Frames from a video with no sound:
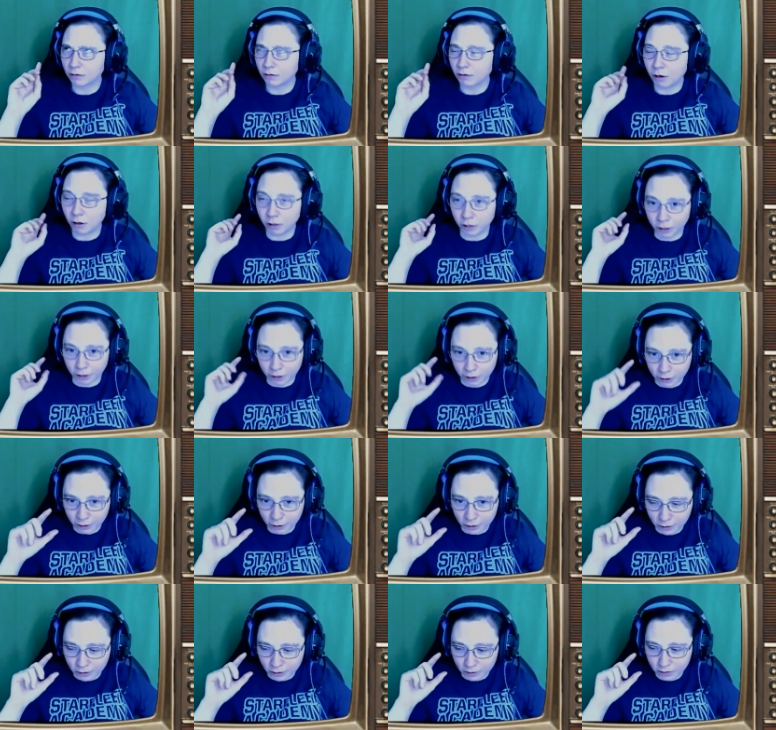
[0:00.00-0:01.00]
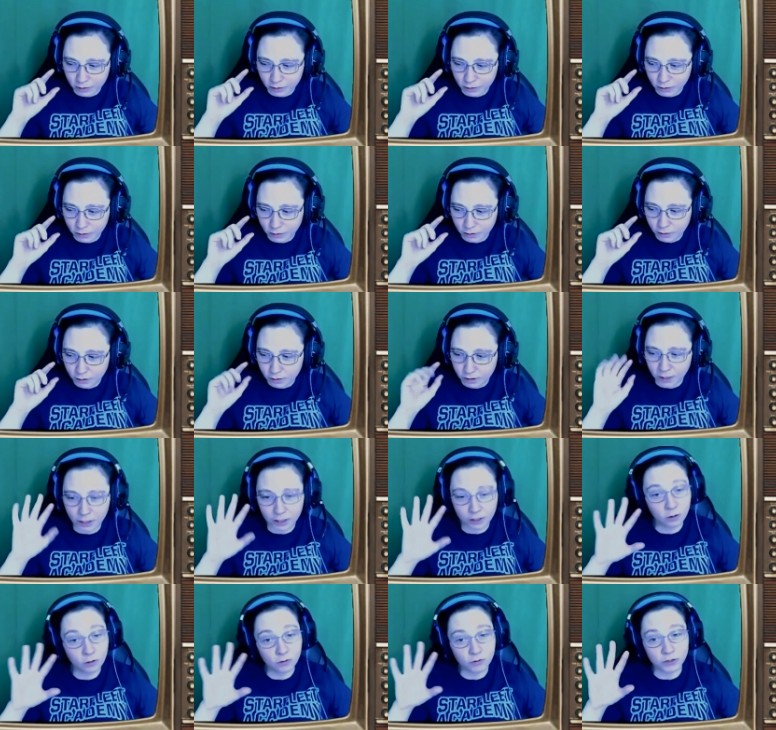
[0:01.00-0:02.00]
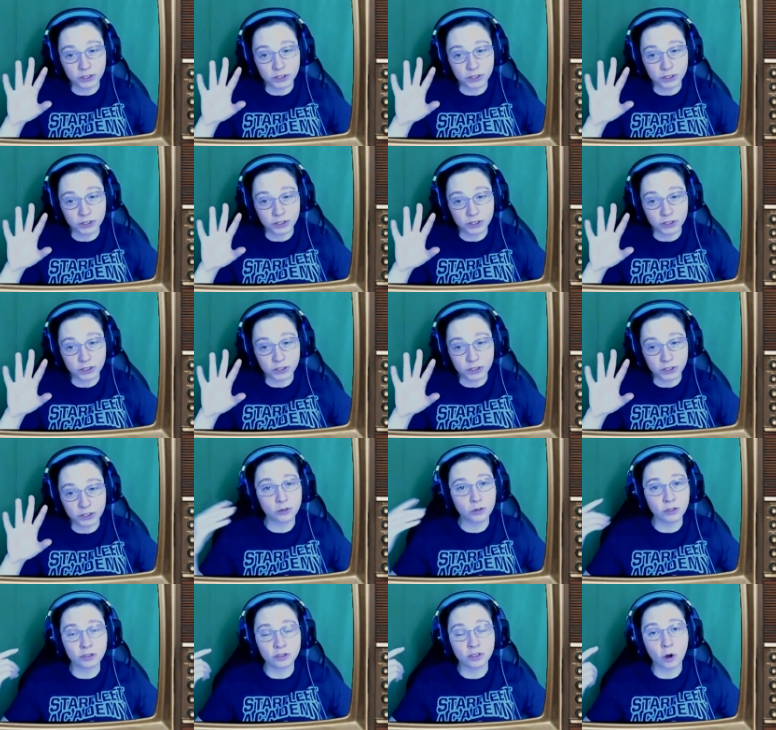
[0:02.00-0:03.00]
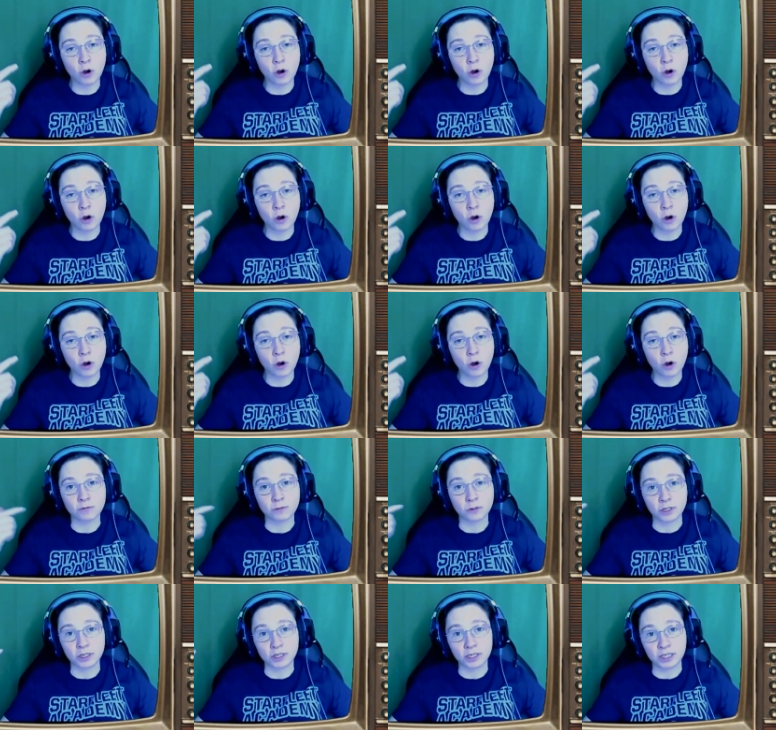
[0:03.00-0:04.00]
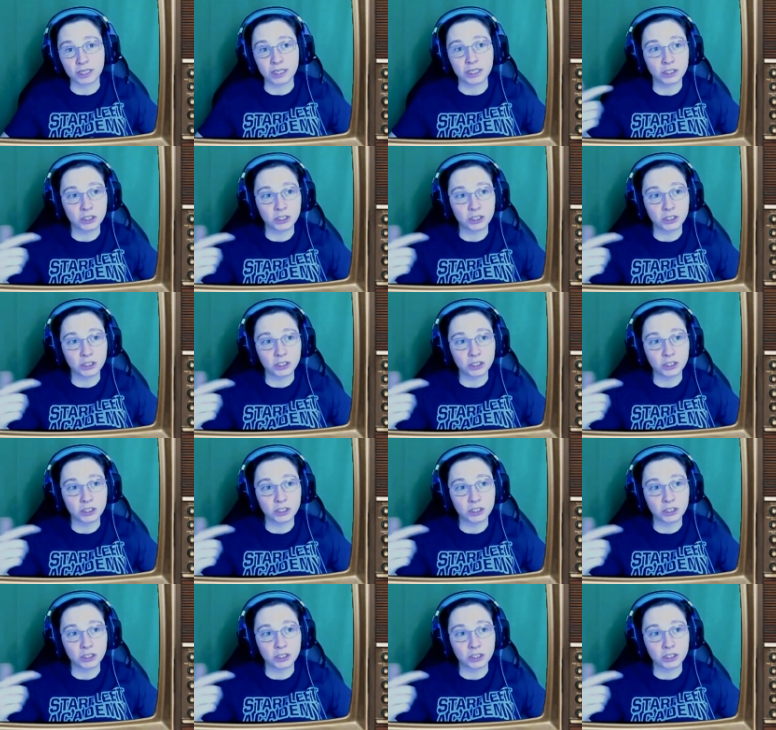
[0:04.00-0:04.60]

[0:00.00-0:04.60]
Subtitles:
the Earth, yeah, overseer, yeah. So there's overseers for each